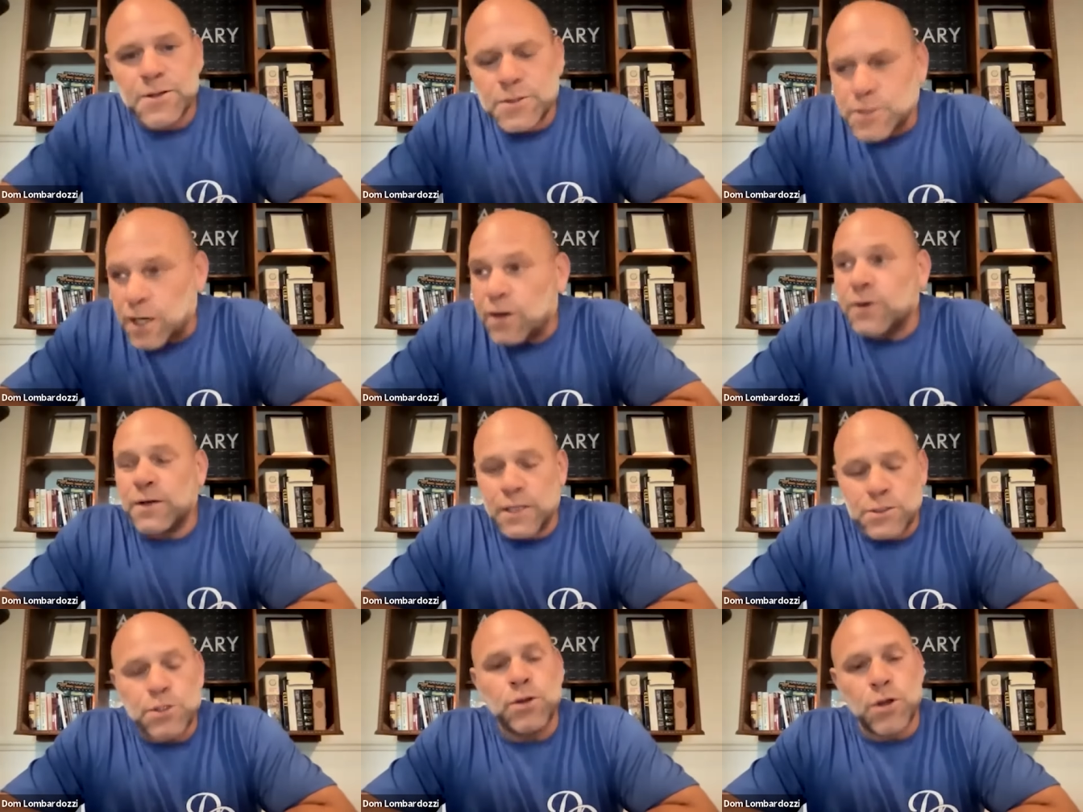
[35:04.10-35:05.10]
So
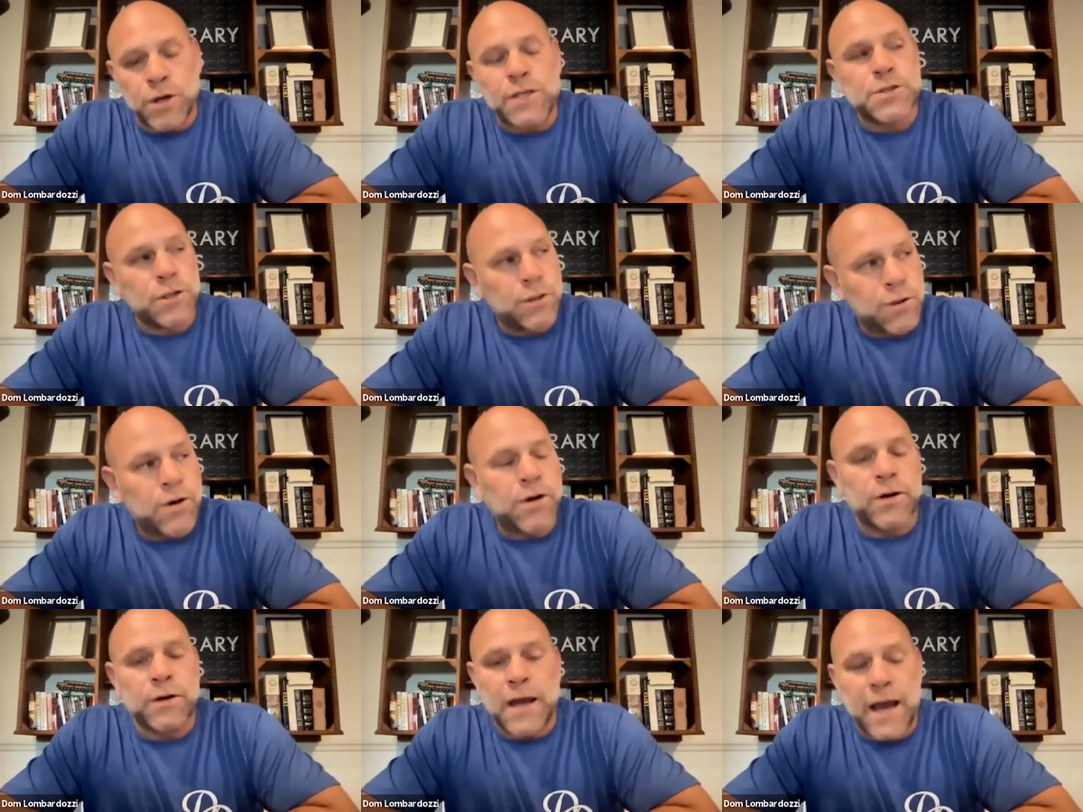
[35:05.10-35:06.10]
it's a long, it's a
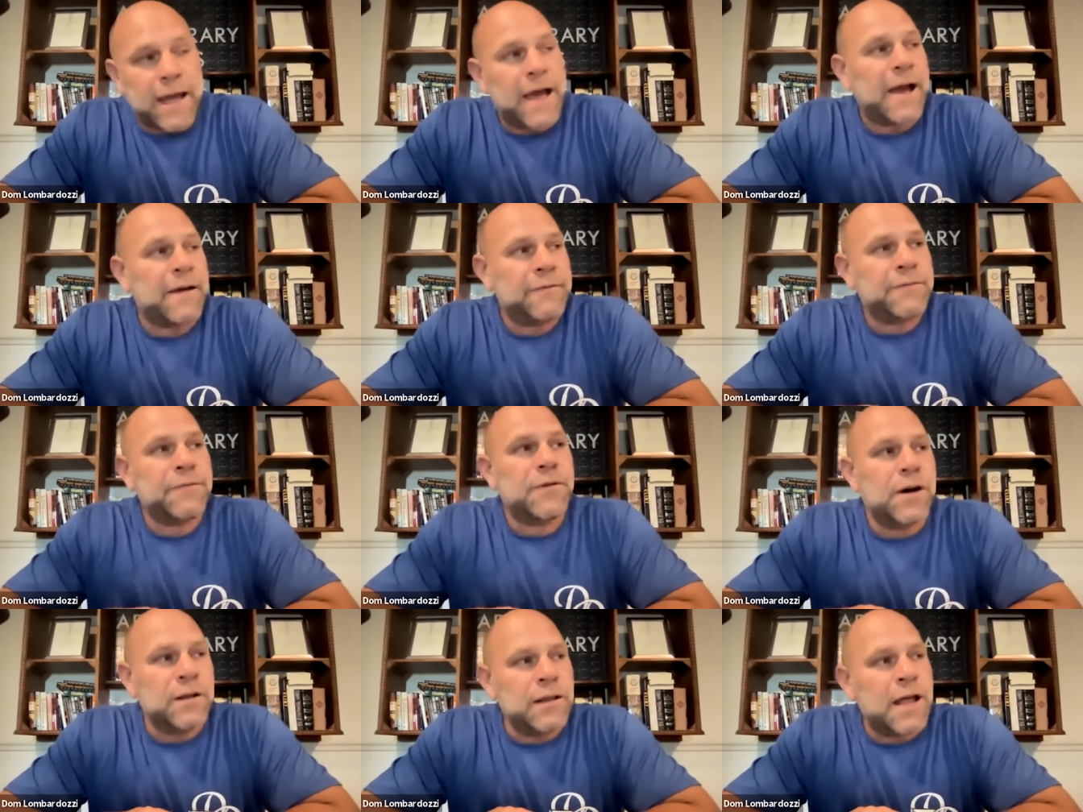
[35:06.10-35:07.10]
long. I have
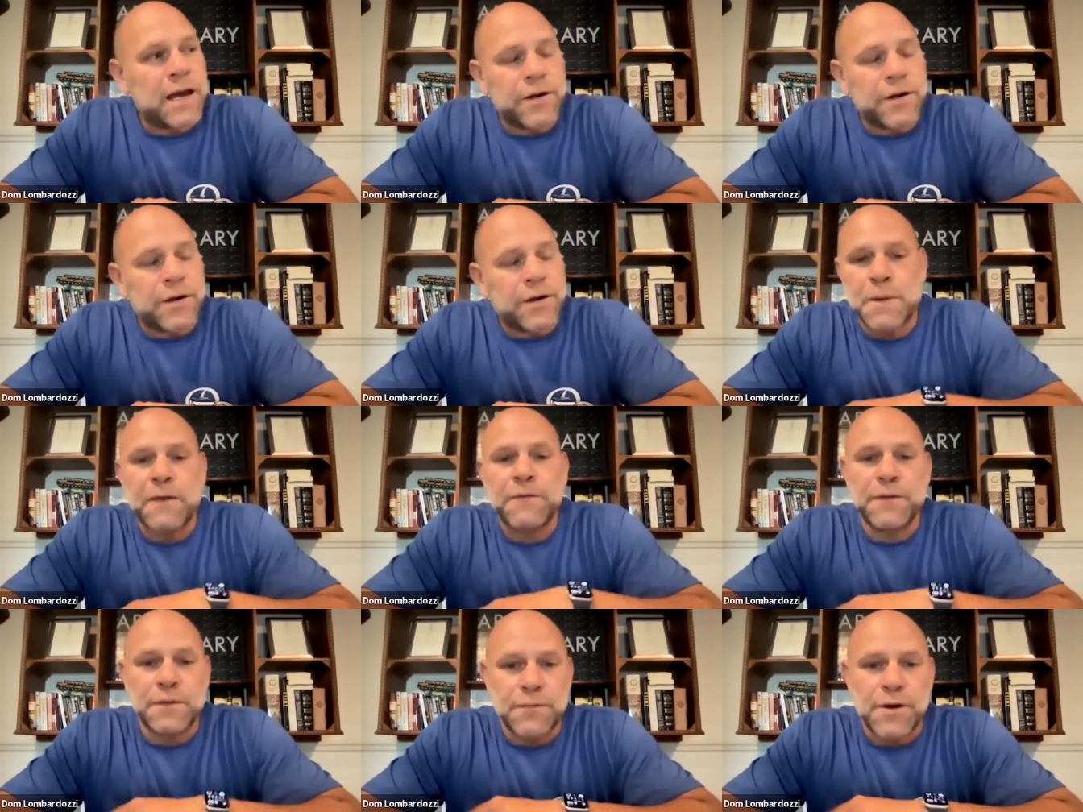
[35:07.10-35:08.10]
a lot of respect
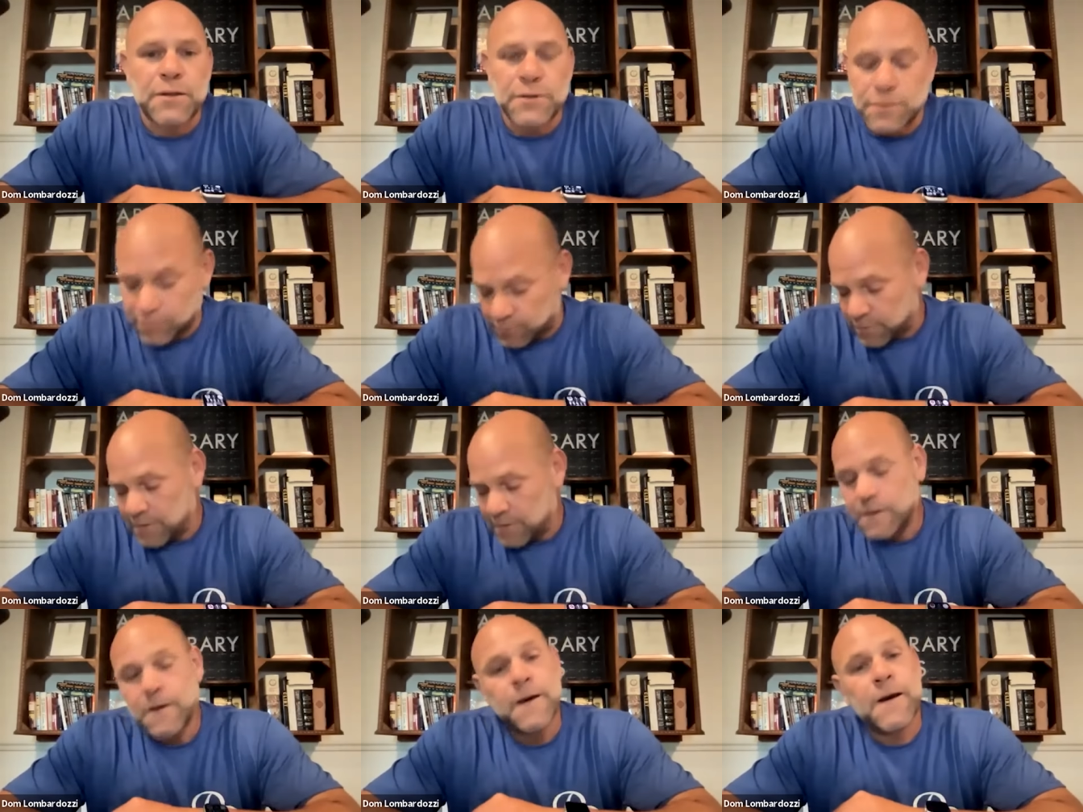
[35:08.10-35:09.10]
for directors,
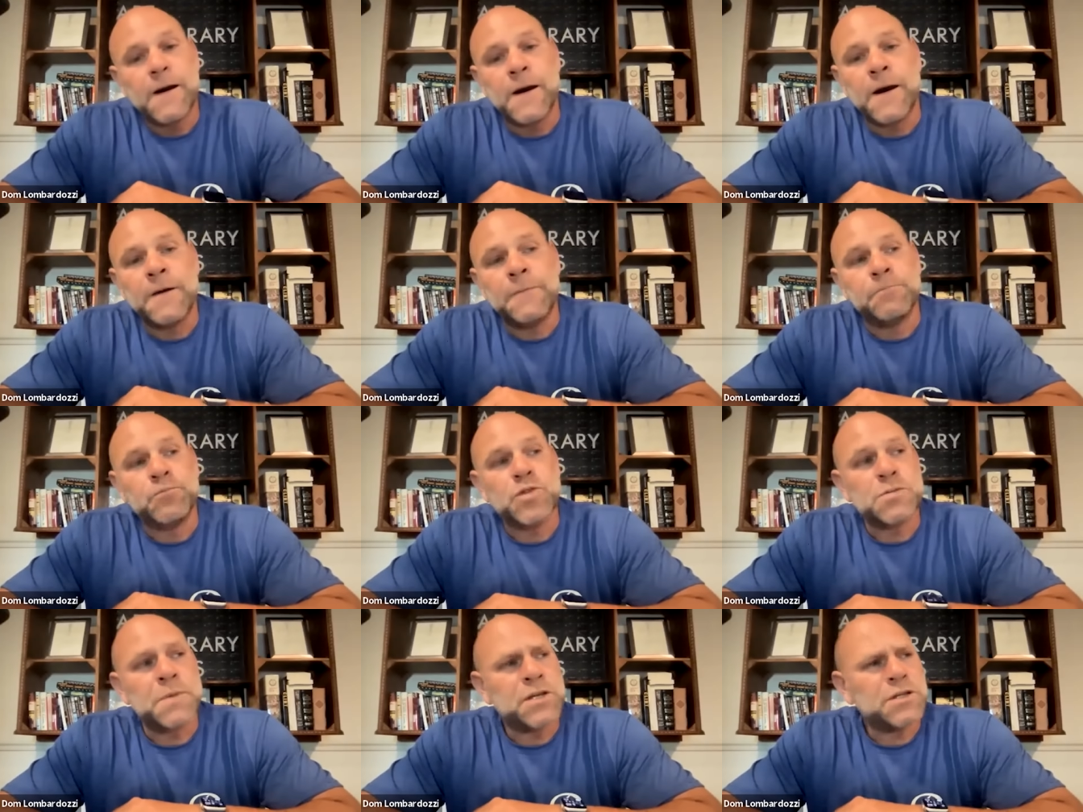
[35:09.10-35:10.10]
um,
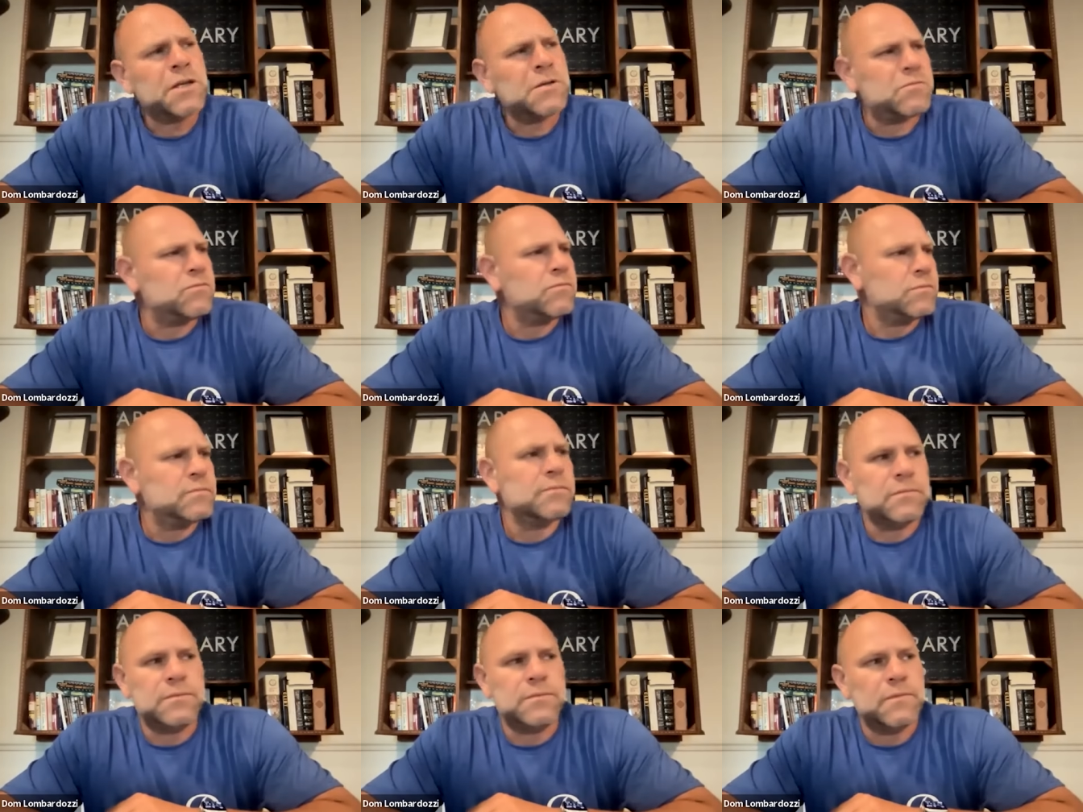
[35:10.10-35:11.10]
especially
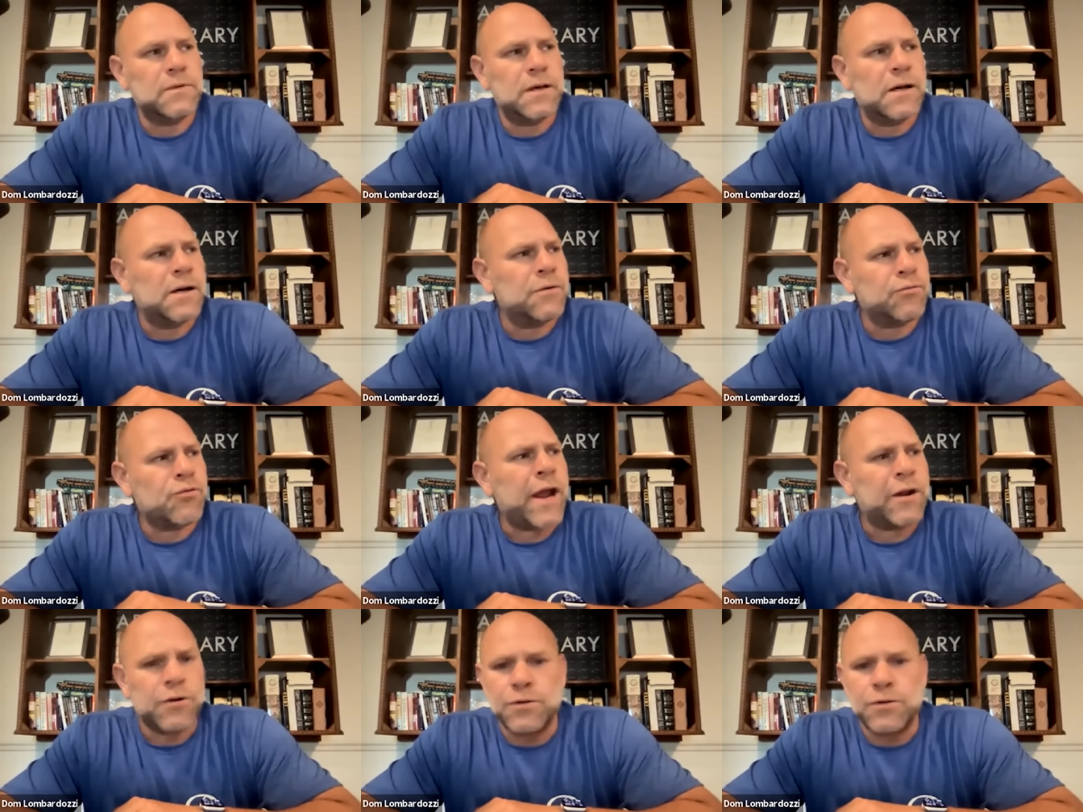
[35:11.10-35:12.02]
uh, writer